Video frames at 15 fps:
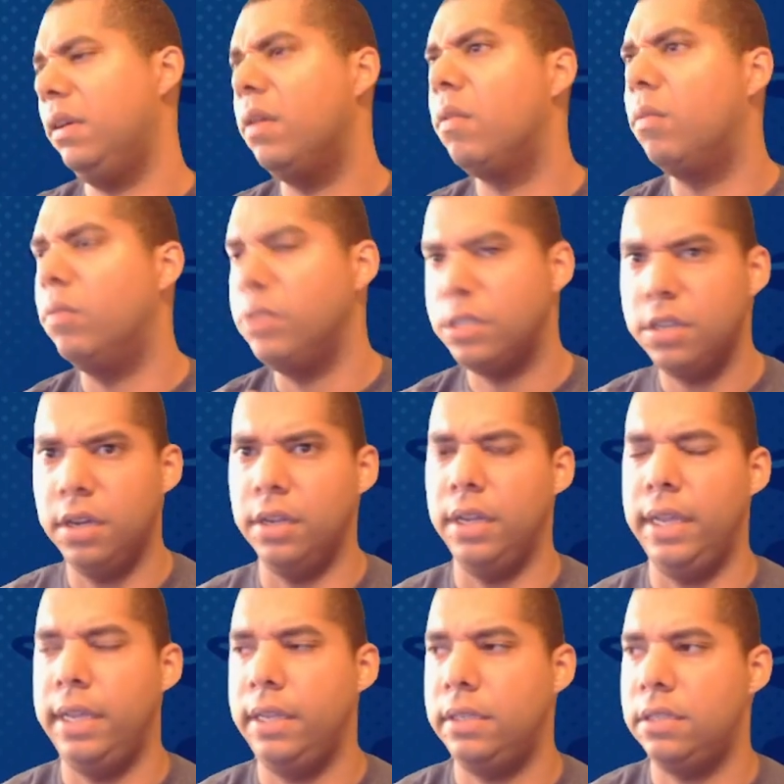was good.
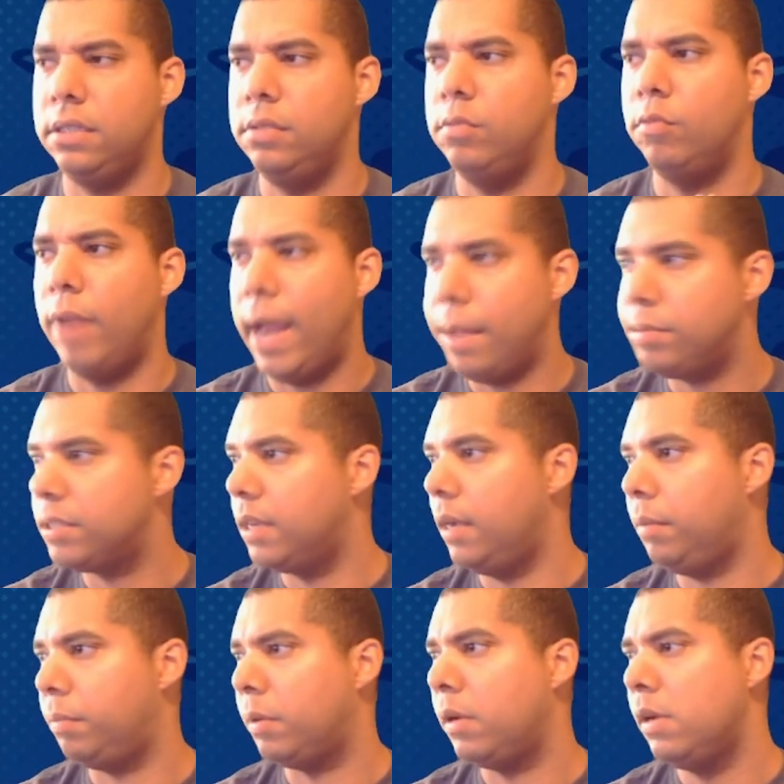It wraps
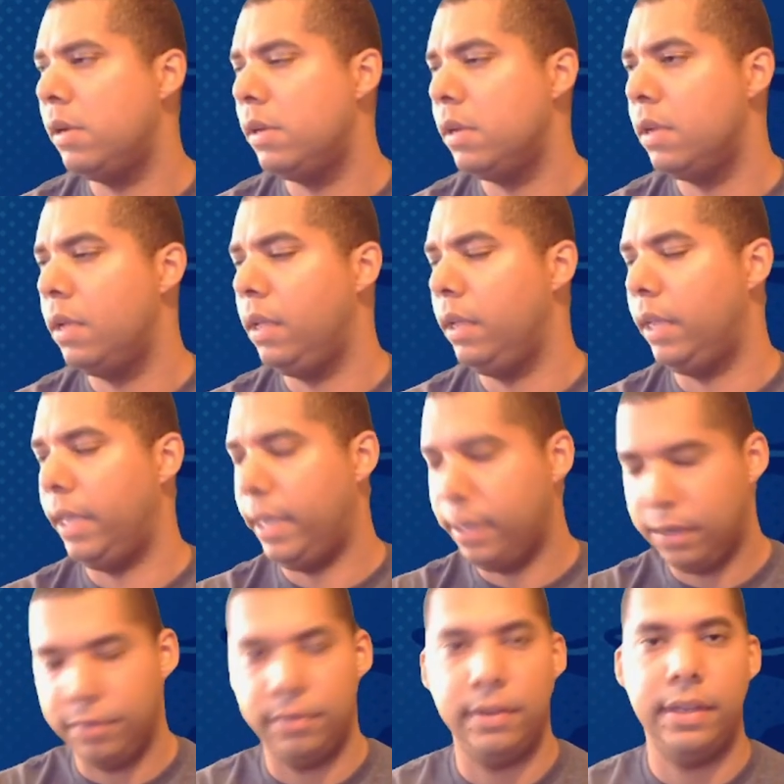up in
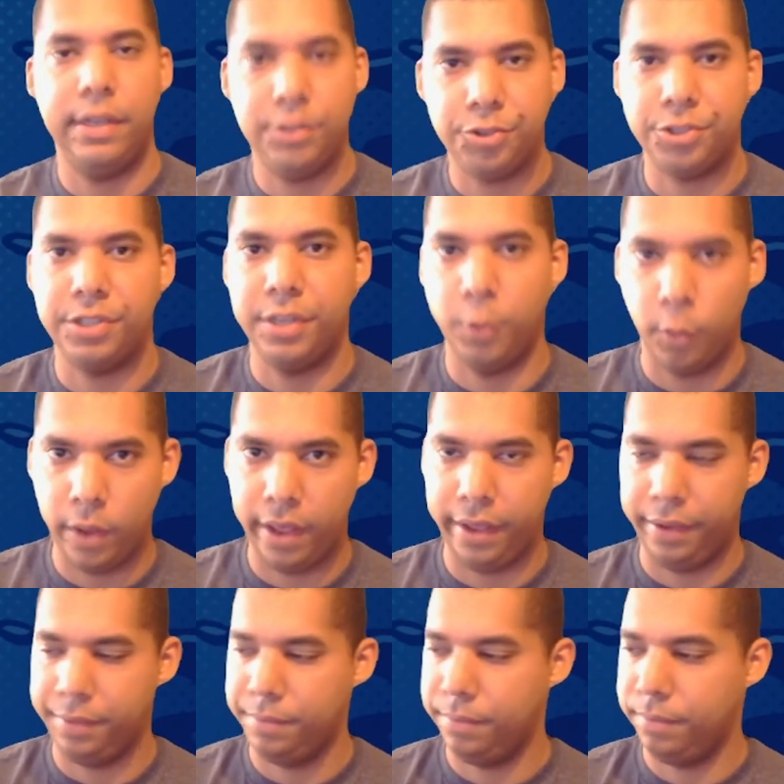an interesting
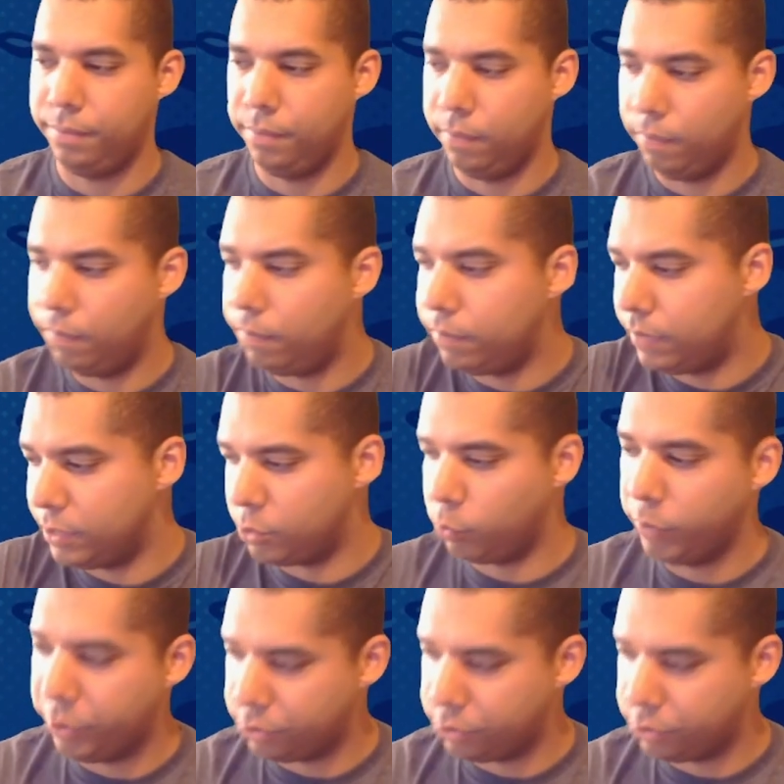way this weird